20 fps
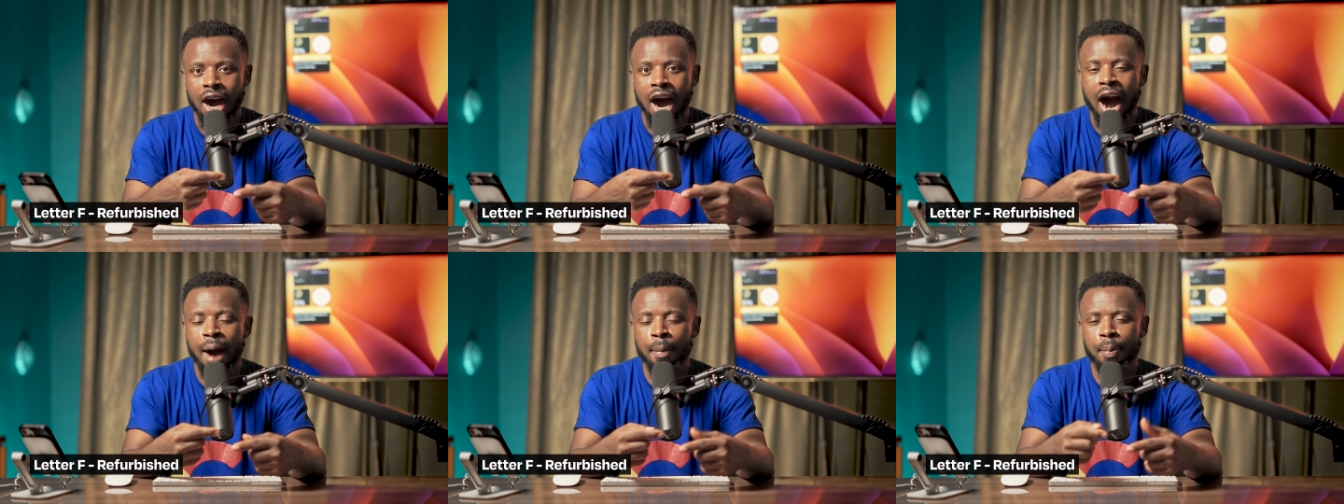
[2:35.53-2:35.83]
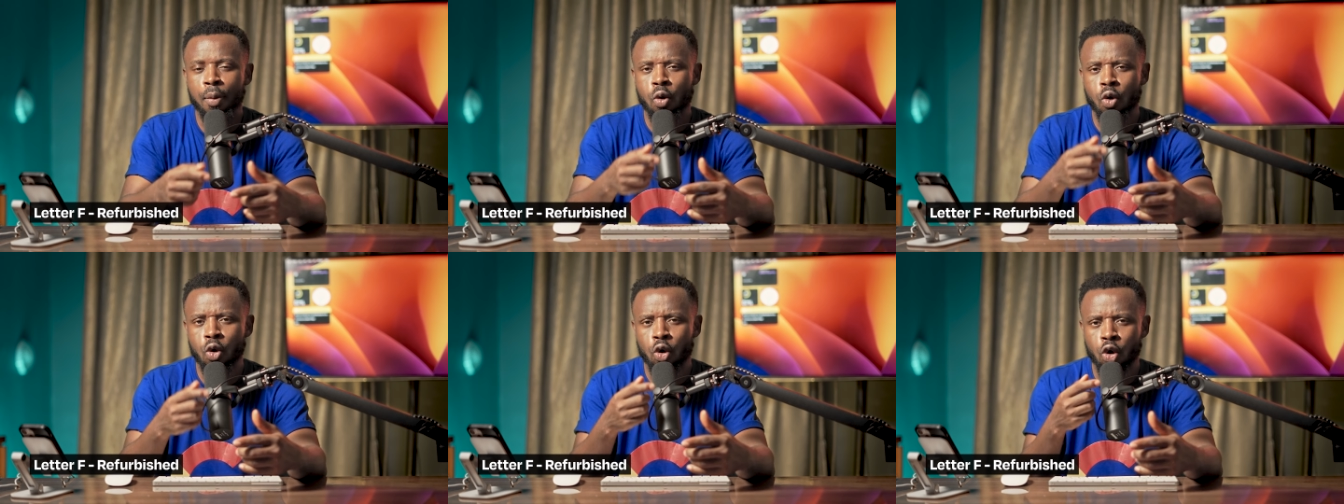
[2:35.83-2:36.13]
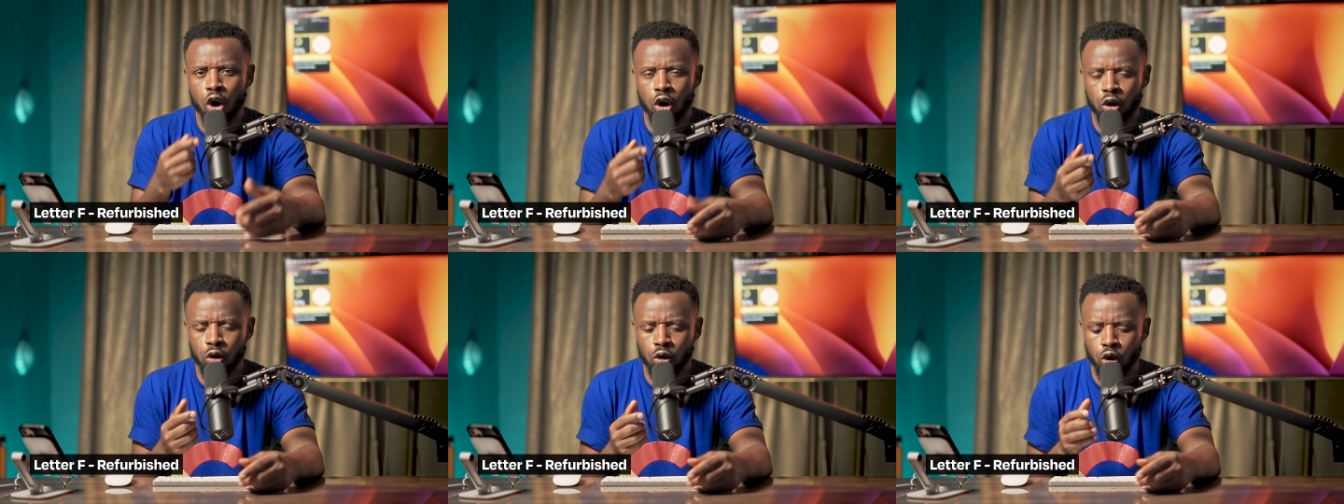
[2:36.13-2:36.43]
Apple will
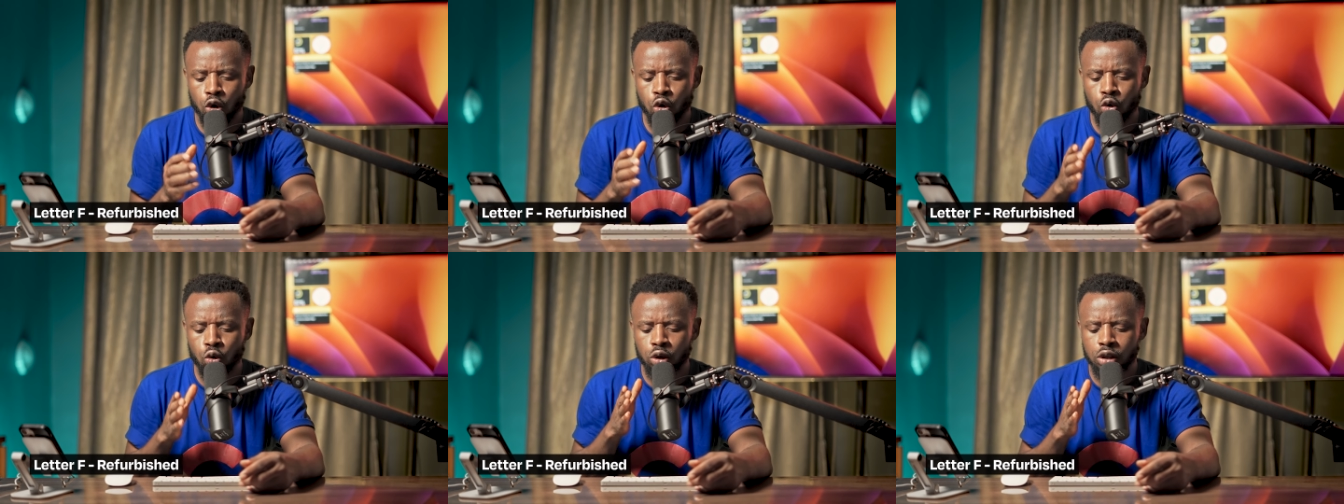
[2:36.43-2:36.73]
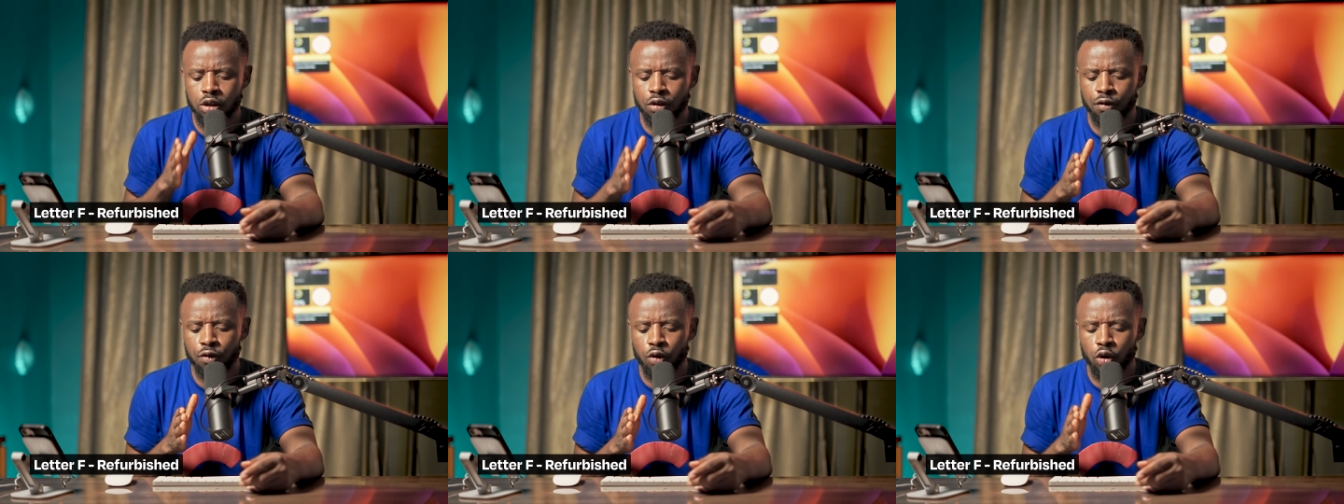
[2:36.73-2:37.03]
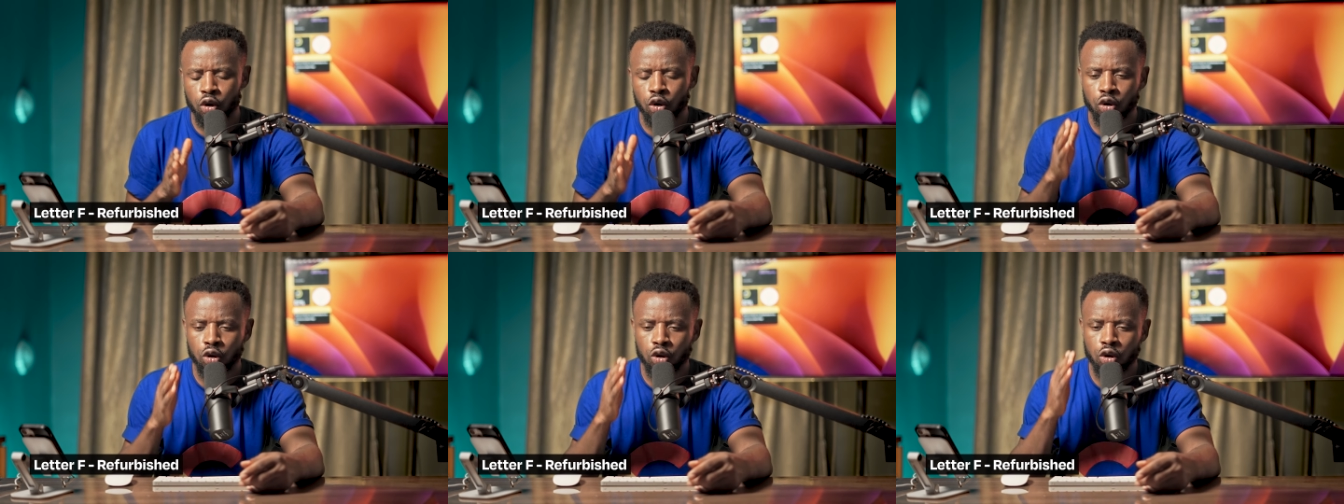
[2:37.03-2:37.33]
come go look the
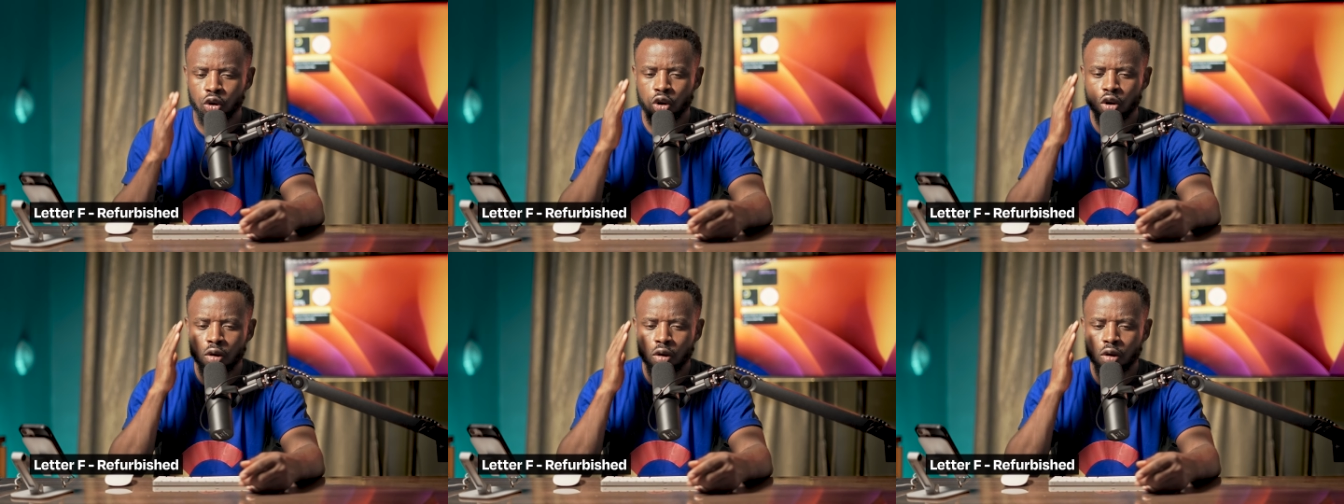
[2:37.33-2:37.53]
phone.